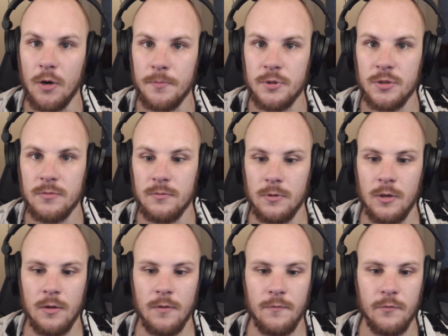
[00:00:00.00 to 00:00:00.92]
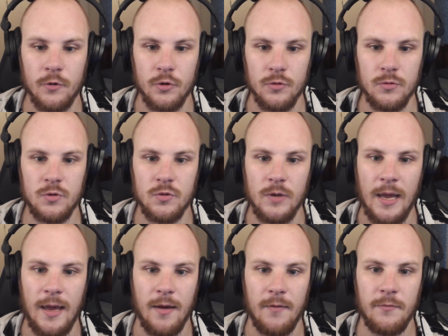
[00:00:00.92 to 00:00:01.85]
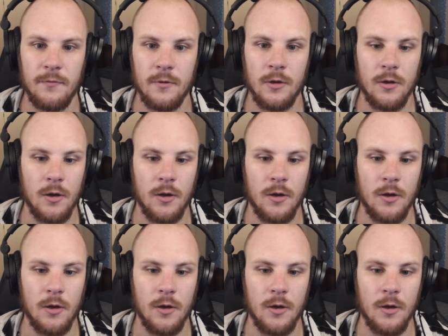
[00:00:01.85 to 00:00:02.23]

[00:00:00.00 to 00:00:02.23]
option for you to have